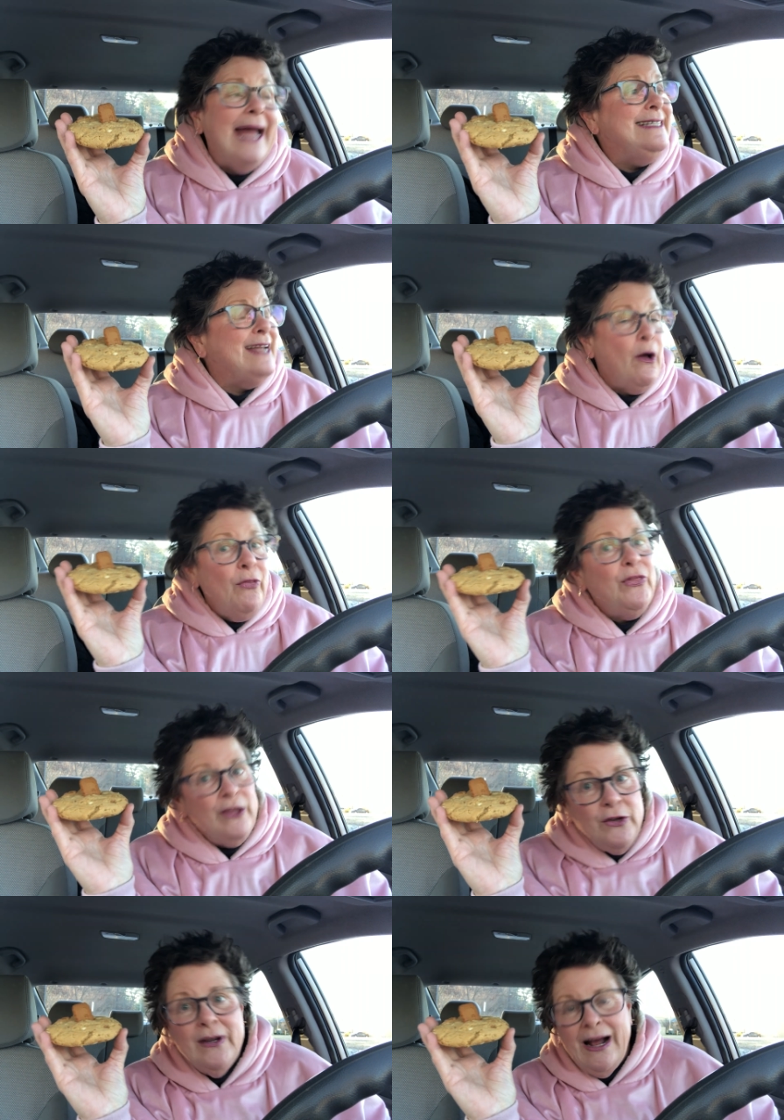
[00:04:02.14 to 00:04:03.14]
I don't
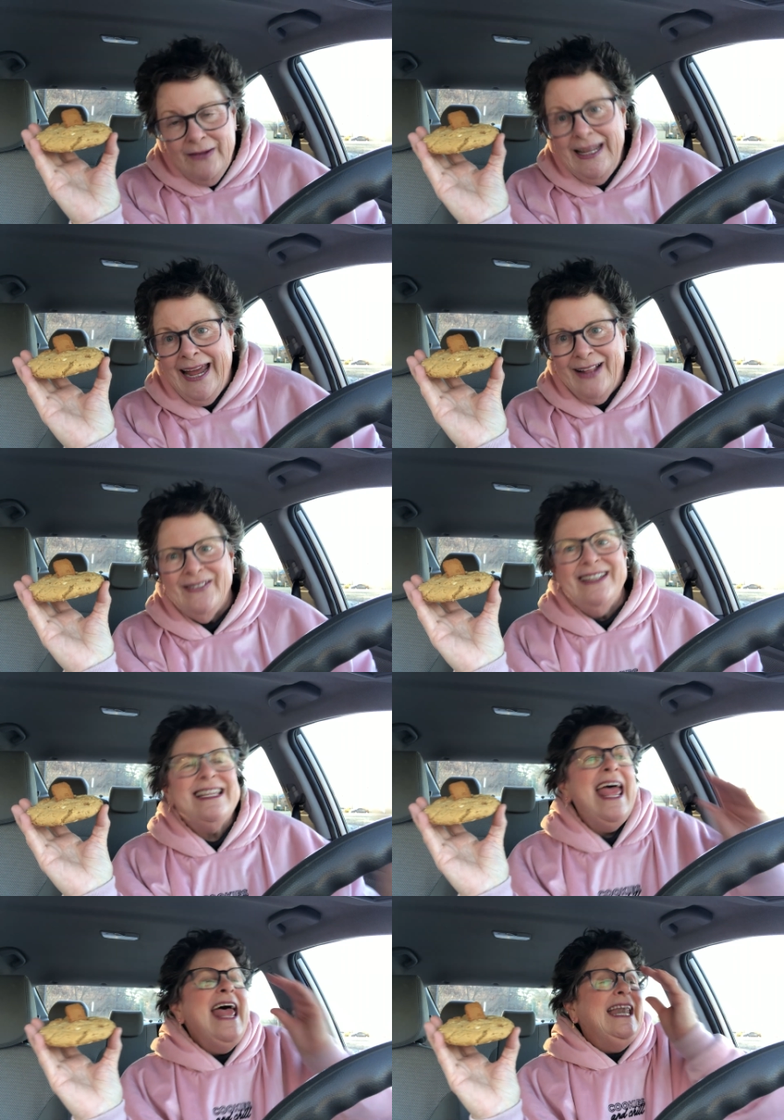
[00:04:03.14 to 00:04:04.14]
think you're counting calories.